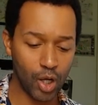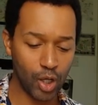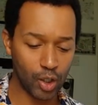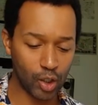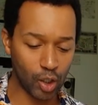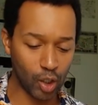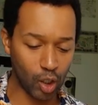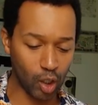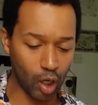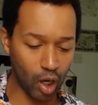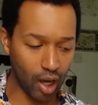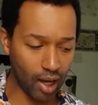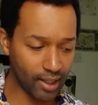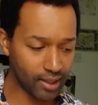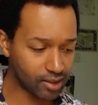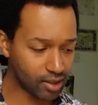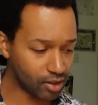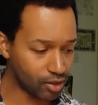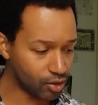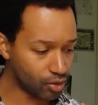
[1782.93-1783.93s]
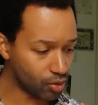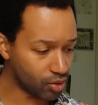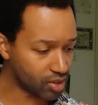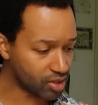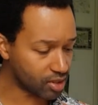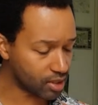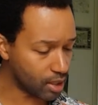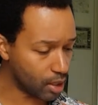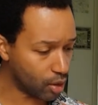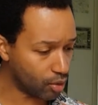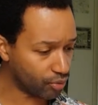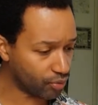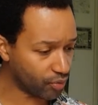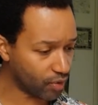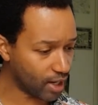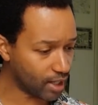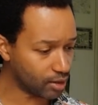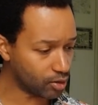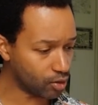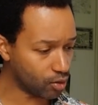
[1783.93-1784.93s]
Lighten yourself
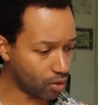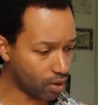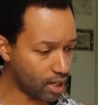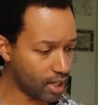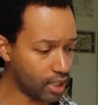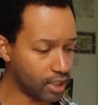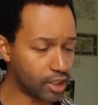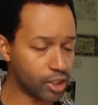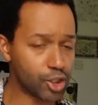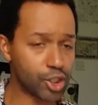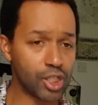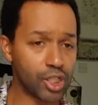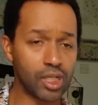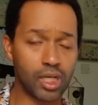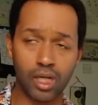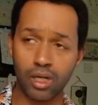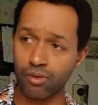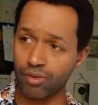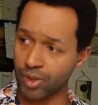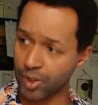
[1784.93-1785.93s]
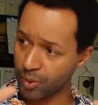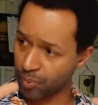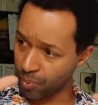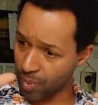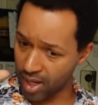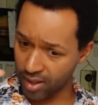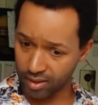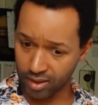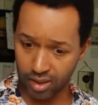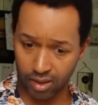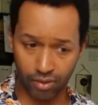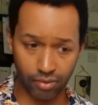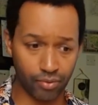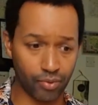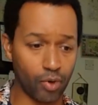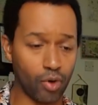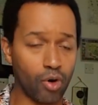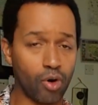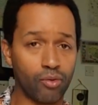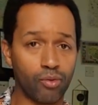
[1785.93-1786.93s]
and your energy, irrespective
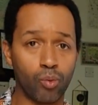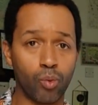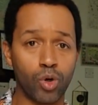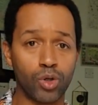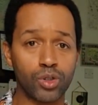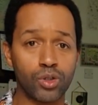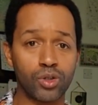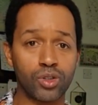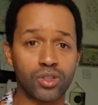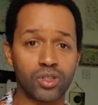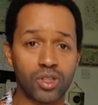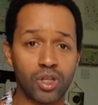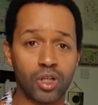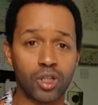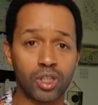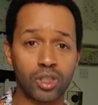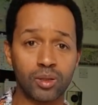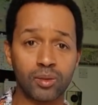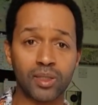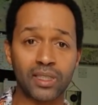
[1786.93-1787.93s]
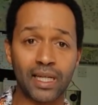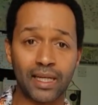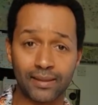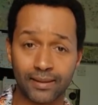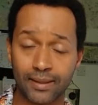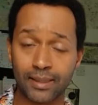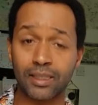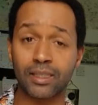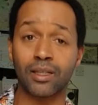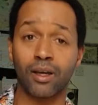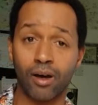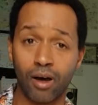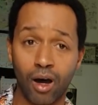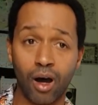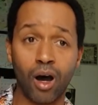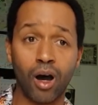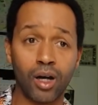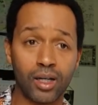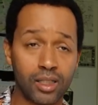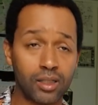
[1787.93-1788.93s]
of what your circumstances
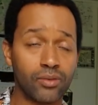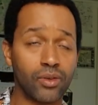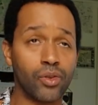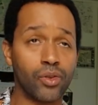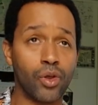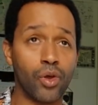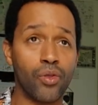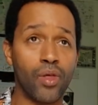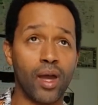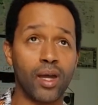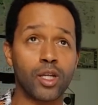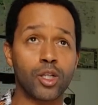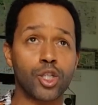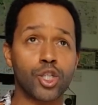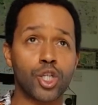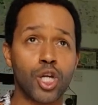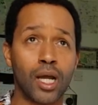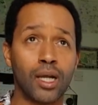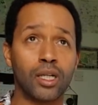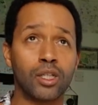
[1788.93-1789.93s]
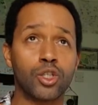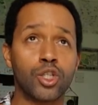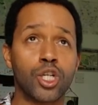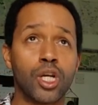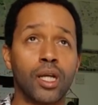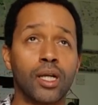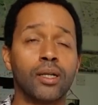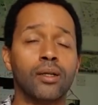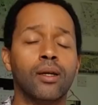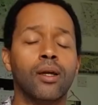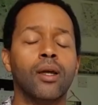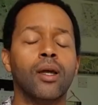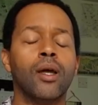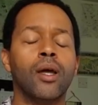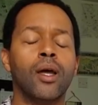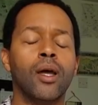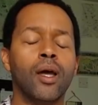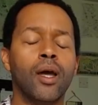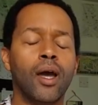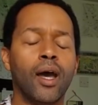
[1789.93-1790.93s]
are, even though that is challenging,
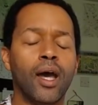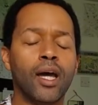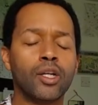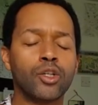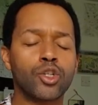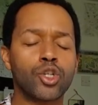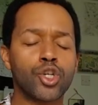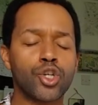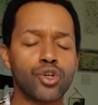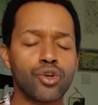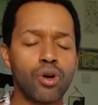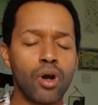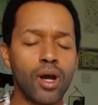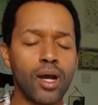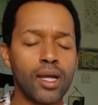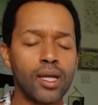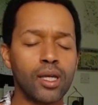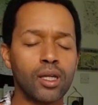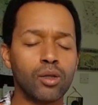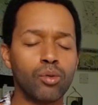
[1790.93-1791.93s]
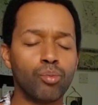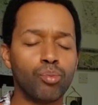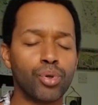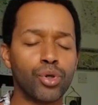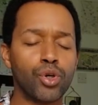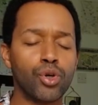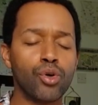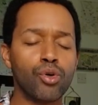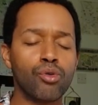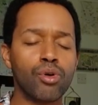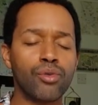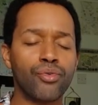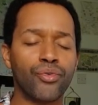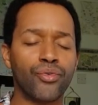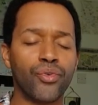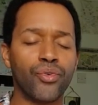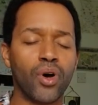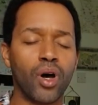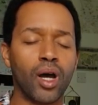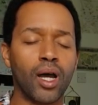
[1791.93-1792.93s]
and try and
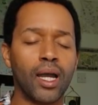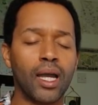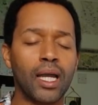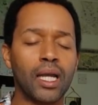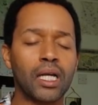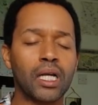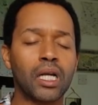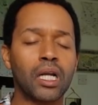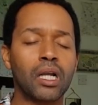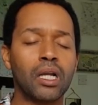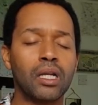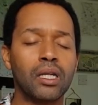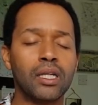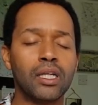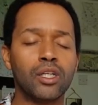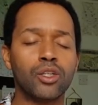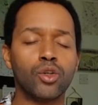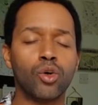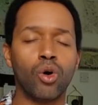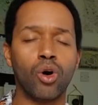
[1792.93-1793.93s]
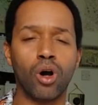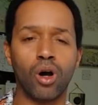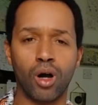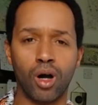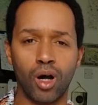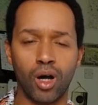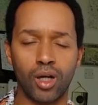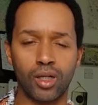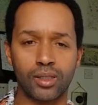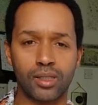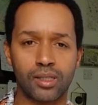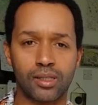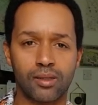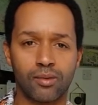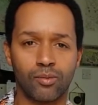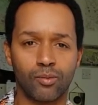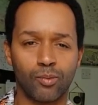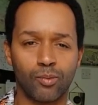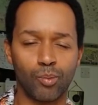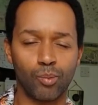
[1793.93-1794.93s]
purify and clear your heart,
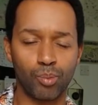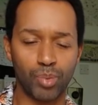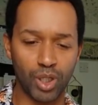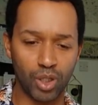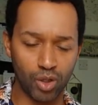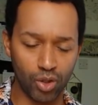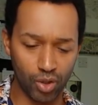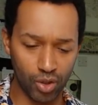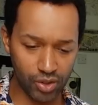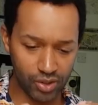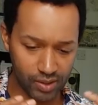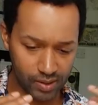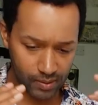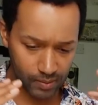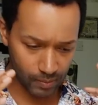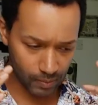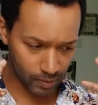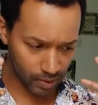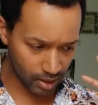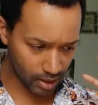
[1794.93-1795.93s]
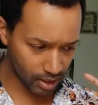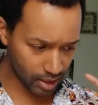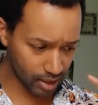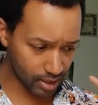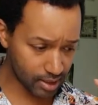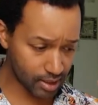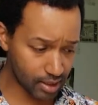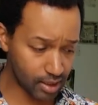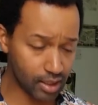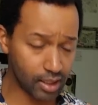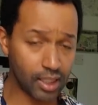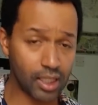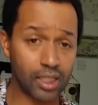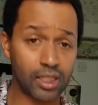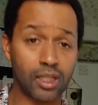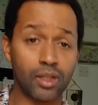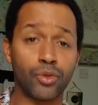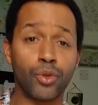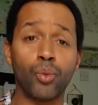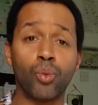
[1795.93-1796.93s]
because It's
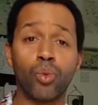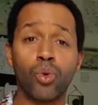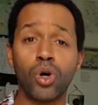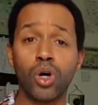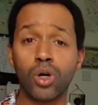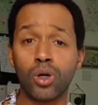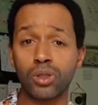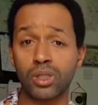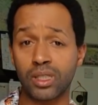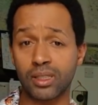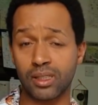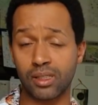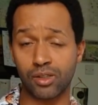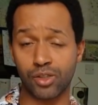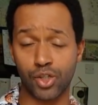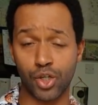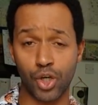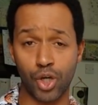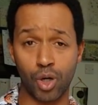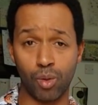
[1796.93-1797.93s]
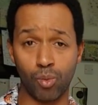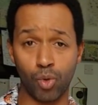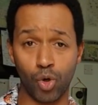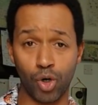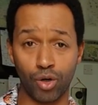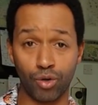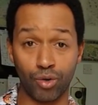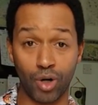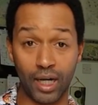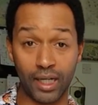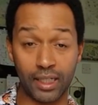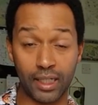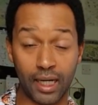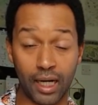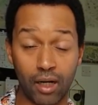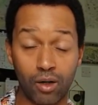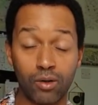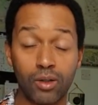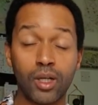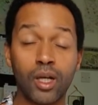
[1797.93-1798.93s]
needed. The world is in turmoil right
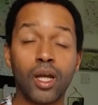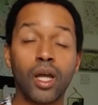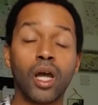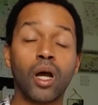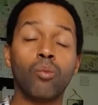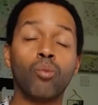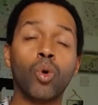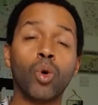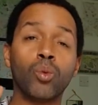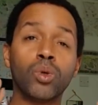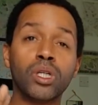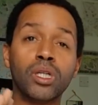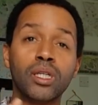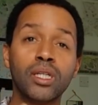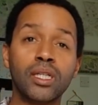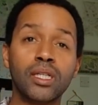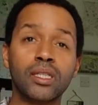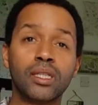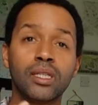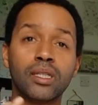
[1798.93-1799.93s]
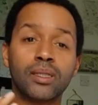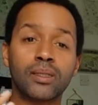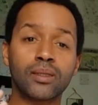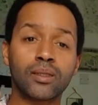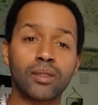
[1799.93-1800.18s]
now, and what we need is